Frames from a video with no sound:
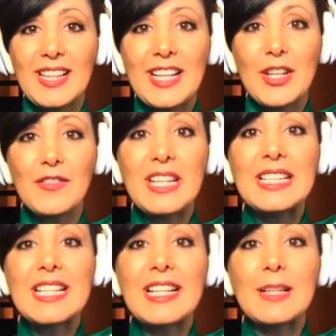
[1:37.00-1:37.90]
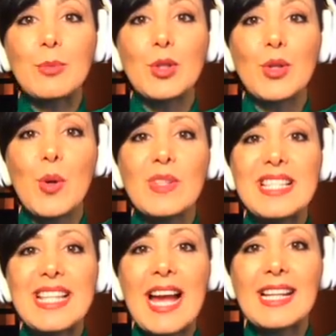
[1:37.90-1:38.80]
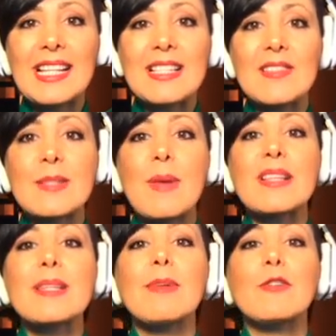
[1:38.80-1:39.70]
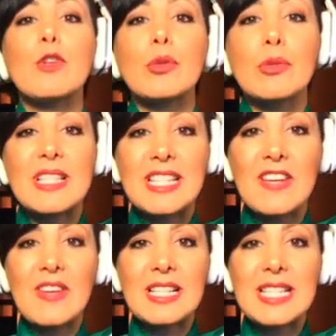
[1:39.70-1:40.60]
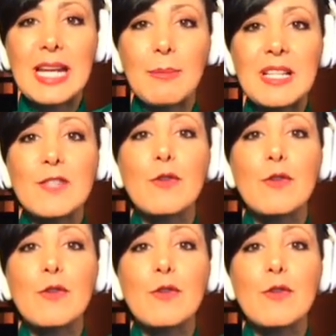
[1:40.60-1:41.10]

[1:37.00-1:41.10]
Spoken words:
layer of the Internet Protocol Stack is responsible for receiving segments